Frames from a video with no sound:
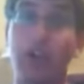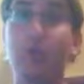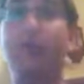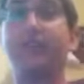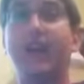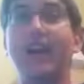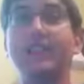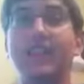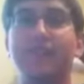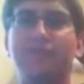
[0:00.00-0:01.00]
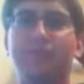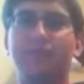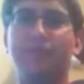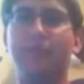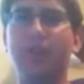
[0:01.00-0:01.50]
You have guys like,
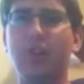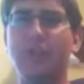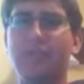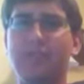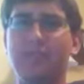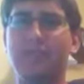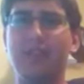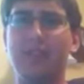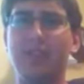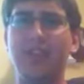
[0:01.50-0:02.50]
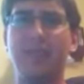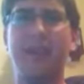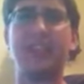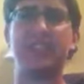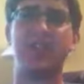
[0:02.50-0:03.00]
really, people that are
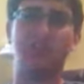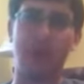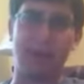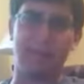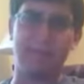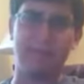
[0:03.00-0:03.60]
past their prime.